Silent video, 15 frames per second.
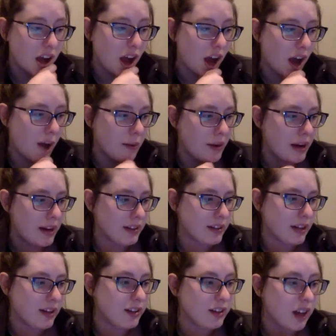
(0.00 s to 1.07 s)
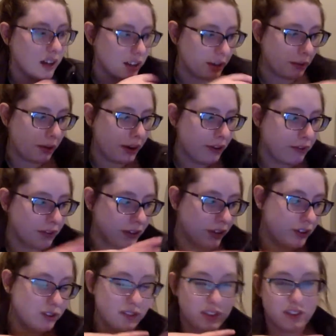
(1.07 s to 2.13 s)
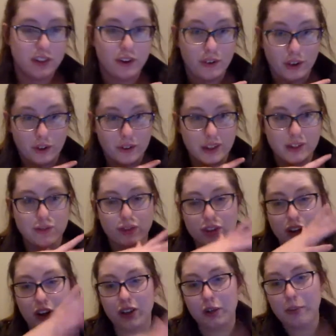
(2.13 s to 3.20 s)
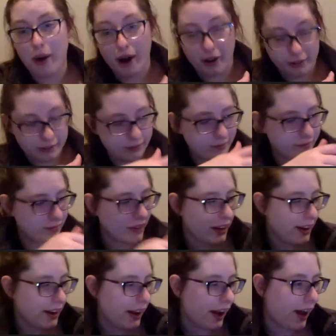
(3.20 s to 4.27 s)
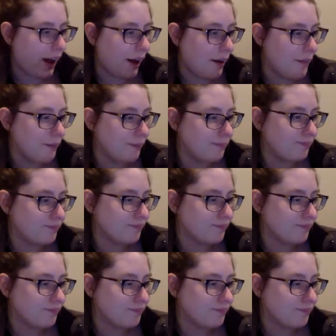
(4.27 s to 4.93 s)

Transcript: And it's at Dollywood. For those of you who don't know, that's for Dolly Parton. And